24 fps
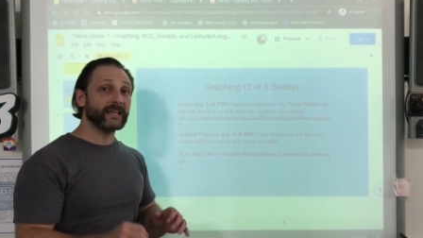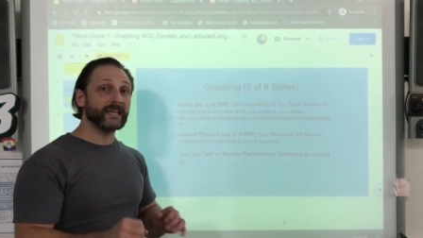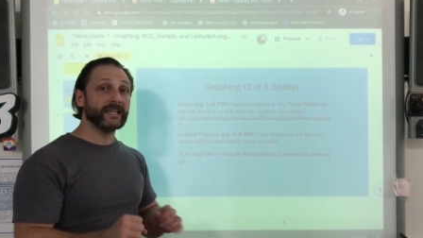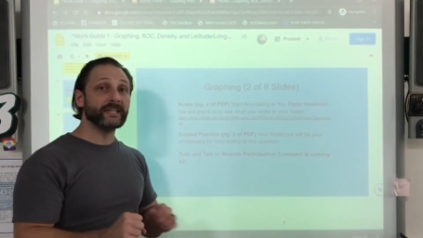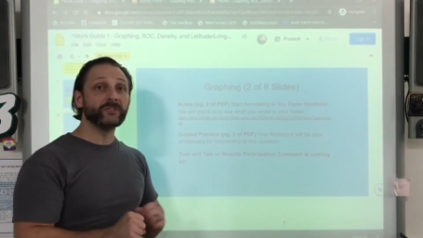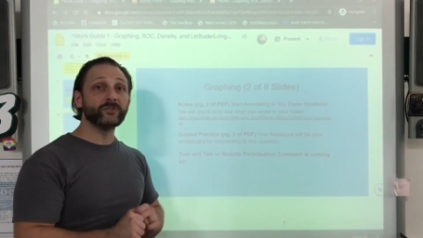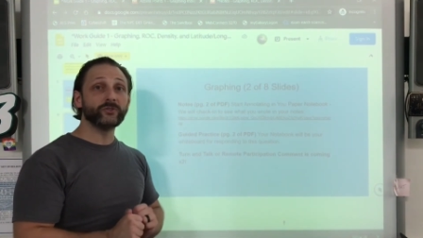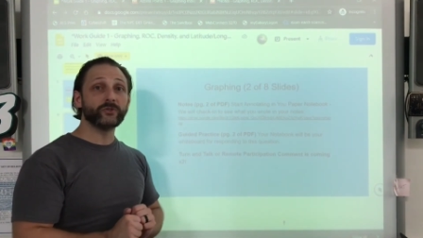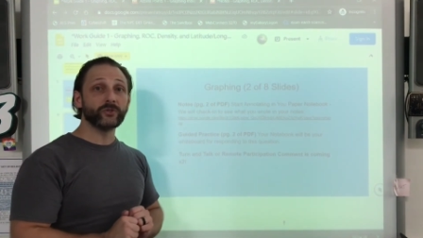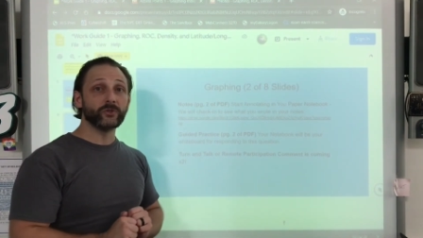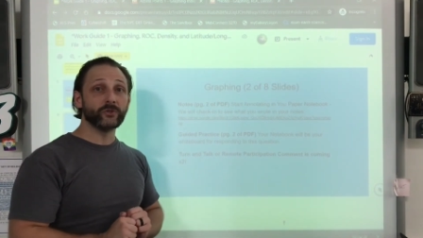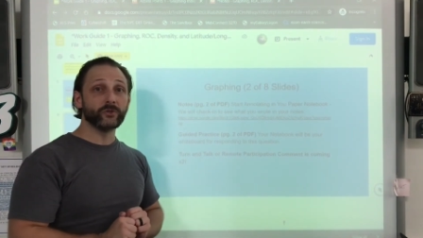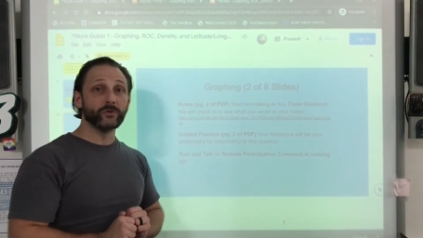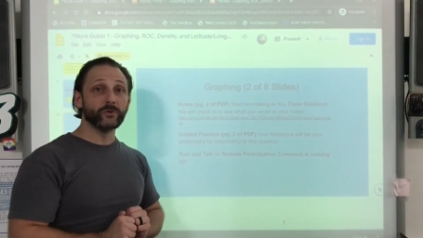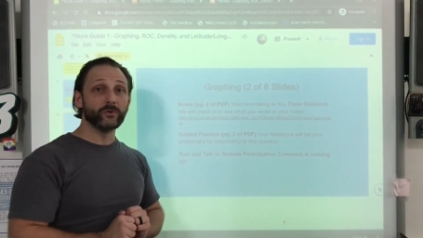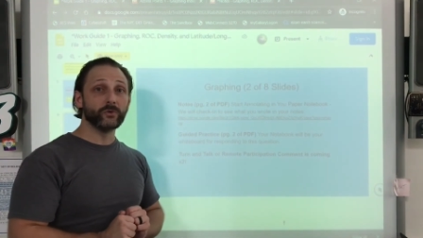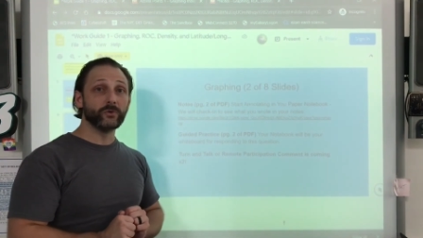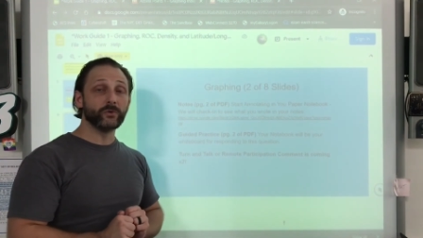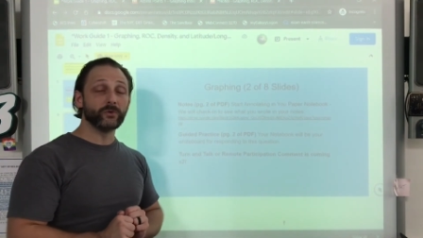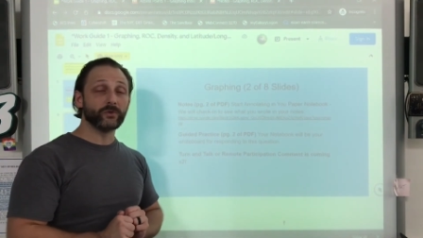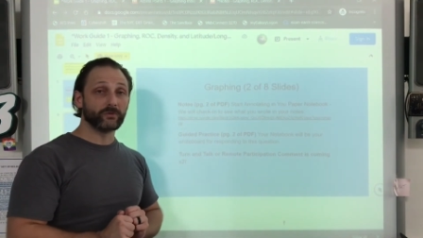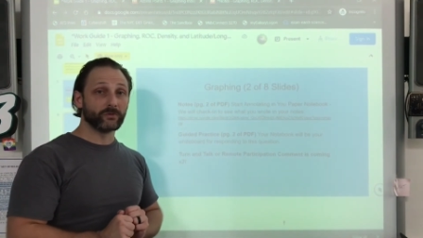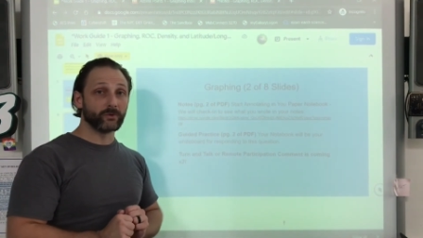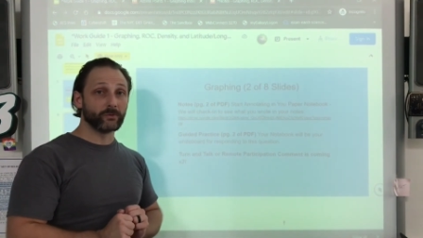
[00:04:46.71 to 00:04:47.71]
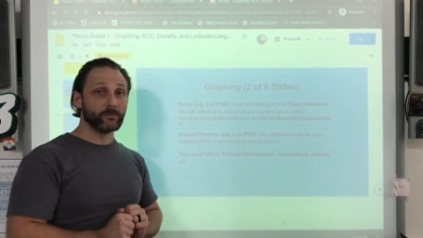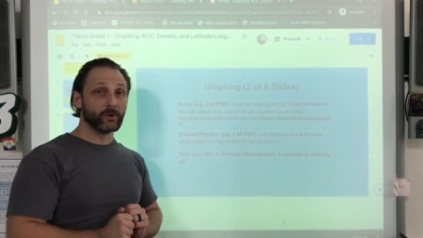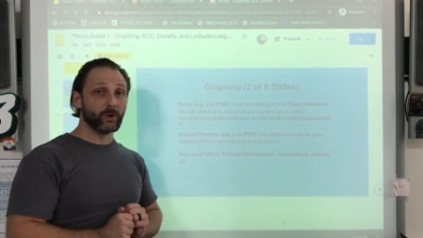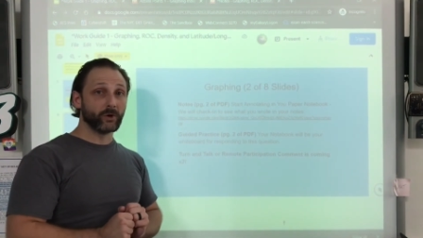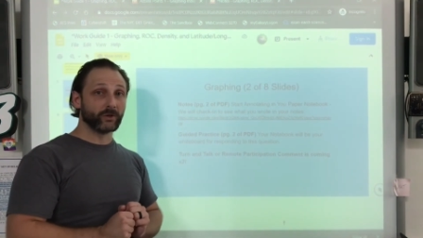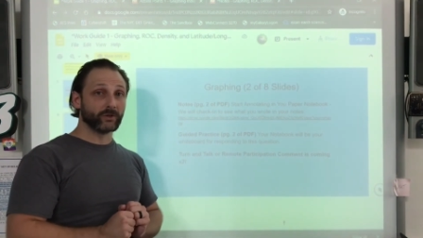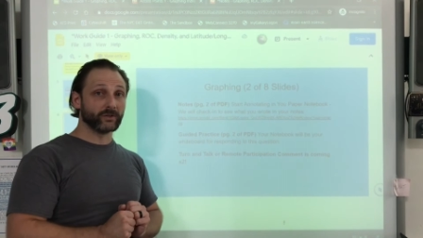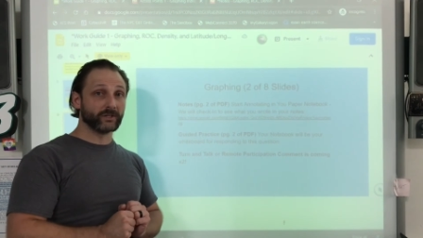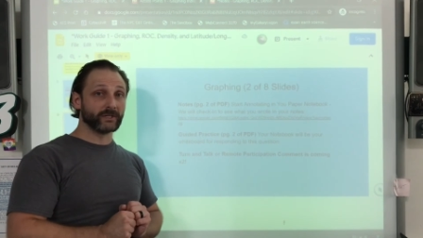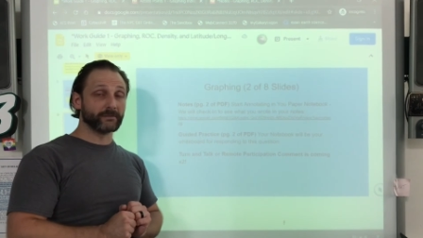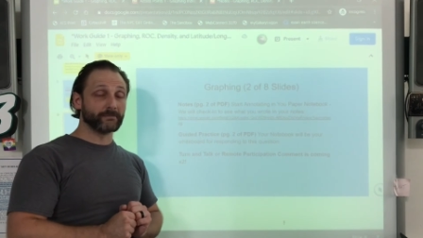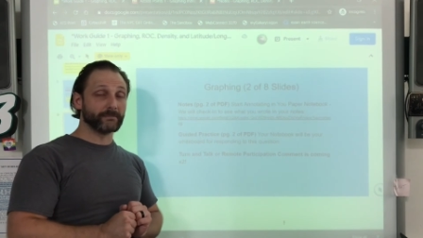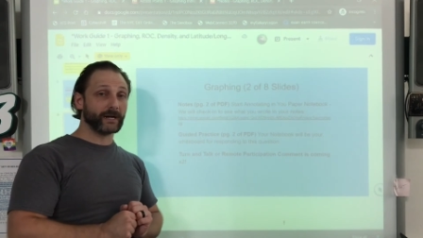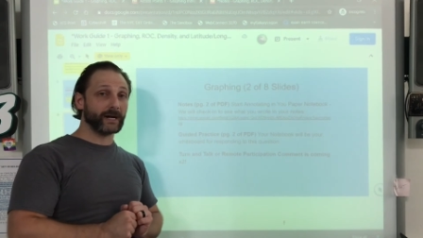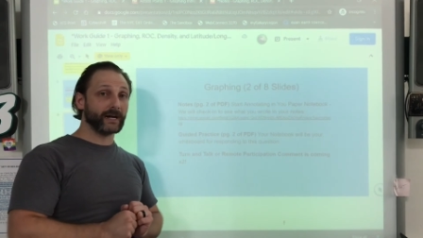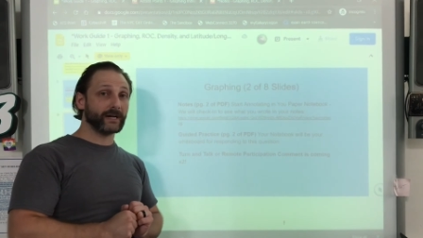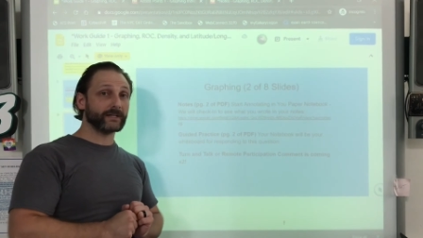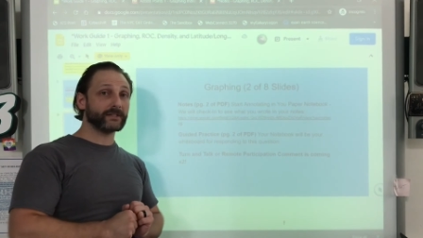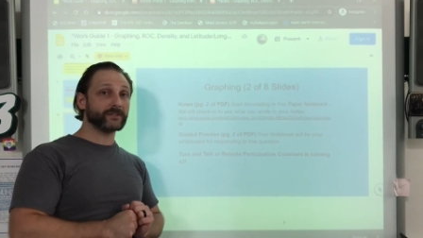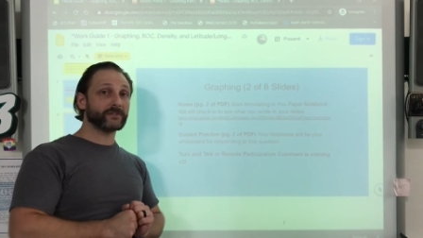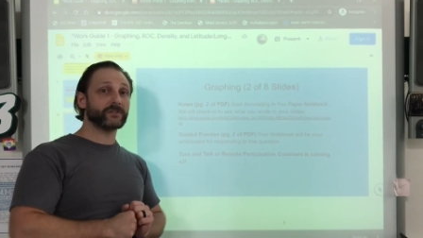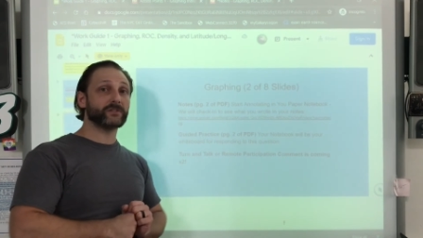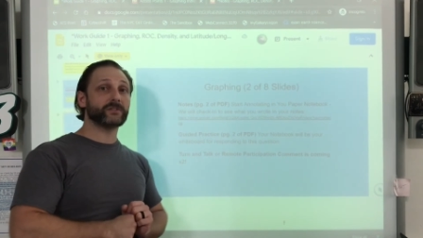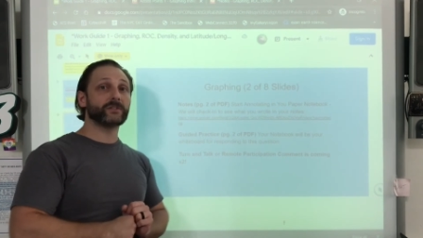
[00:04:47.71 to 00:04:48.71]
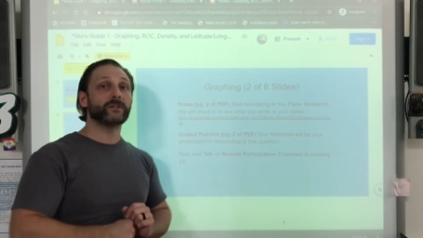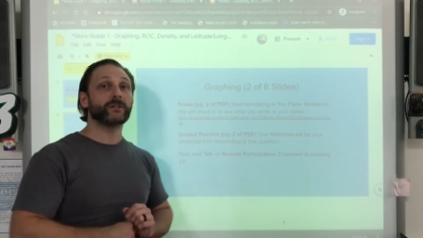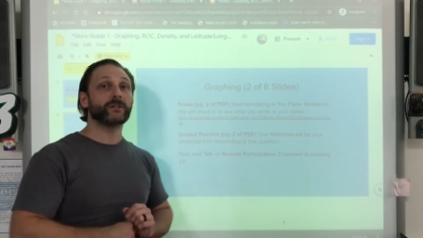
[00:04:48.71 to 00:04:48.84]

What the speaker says: into the remote learning box,